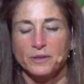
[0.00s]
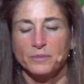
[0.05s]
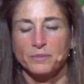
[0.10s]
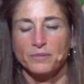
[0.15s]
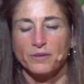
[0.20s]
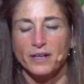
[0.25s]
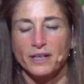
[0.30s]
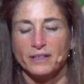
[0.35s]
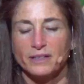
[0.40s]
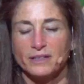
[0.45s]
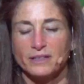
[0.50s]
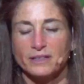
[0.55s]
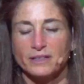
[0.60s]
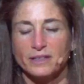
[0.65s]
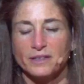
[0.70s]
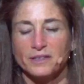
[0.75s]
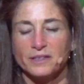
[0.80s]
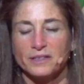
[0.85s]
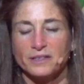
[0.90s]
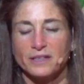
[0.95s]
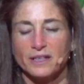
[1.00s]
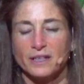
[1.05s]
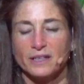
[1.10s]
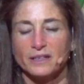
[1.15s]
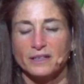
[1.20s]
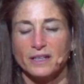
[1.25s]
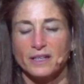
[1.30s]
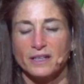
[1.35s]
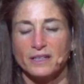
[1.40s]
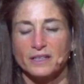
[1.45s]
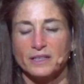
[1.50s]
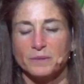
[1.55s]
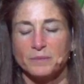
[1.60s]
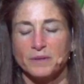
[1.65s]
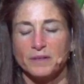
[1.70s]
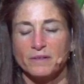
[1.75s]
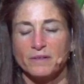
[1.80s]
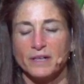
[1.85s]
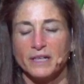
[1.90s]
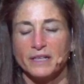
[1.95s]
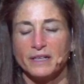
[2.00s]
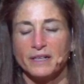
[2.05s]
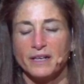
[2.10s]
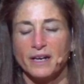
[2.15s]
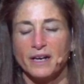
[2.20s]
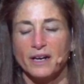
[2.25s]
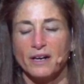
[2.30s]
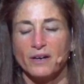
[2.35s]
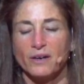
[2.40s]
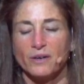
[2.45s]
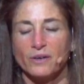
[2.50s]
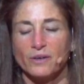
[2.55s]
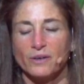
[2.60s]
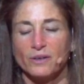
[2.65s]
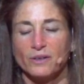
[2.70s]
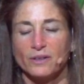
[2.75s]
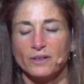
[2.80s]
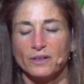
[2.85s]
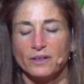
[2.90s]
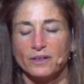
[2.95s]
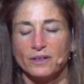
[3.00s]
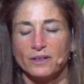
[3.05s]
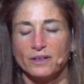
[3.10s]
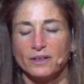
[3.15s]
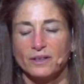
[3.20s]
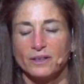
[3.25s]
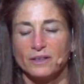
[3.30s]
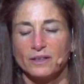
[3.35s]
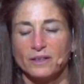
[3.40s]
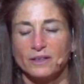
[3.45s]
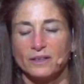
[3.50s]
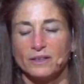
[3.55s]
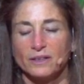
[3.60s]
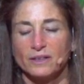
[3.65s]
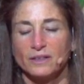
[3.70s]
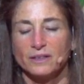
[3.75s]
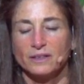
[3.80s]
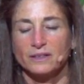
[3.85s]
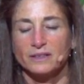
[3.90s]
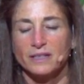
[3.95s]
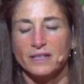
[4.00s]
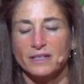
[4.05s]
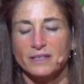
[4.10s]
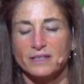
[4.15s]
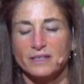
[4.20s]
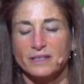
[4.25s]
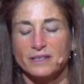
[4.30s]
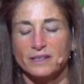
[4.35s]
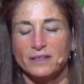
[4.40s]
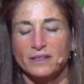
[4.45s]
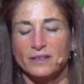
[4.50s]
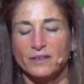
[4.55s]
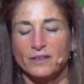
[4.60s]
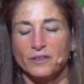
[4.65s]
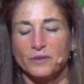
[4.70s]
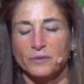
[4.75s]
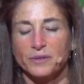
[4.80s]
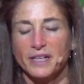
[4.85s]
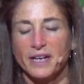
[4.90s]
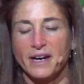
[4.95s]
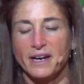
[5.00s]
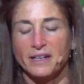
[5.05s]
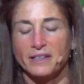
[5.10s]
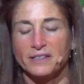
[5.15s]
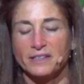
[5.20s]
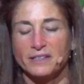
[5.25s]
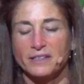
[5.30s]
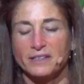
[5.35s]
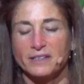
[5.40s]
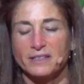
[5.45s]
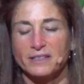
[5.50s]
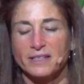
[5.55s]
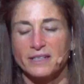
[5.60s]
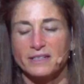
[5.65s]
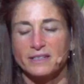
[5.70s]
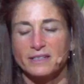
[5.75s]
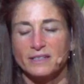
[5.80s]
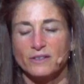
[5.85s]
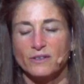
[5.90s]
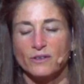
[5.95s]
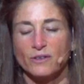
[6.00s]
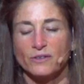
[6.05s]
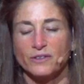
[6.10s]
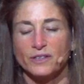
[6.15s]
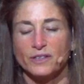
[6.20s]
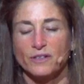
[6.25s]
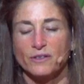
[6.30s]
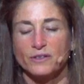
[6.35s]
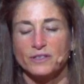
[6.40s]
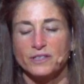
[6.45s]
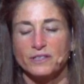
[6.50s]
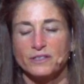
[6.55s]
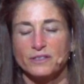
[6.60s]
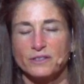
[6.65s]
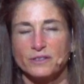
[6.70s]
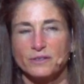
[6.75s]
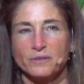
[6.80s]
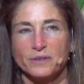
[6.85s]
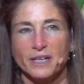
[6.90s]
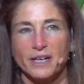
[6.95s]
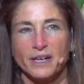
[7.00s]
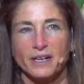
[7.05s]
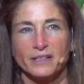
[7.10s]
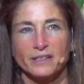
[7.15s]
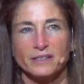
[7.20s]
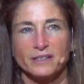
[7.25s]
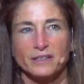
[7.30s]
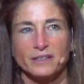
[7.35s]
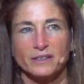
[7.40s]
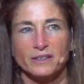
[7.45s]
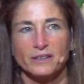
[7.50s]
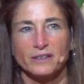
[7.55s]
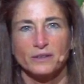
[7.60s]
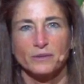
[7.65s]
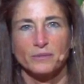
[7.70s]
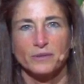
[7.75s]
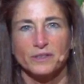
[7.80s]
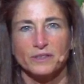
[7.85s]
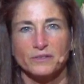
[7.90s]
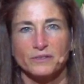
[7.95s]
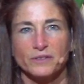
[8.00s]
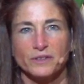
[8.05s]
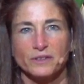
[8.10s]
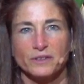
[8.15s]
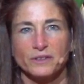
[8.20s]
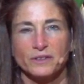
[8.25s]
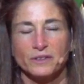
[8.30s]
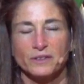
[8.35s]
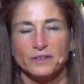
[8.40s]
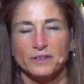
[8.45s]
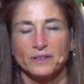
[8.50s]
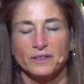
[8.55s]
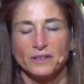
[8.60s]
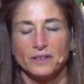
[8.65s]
can practice on the sidelines by right now, sensing the reaction, sensing all that goes into the reaction. You must feel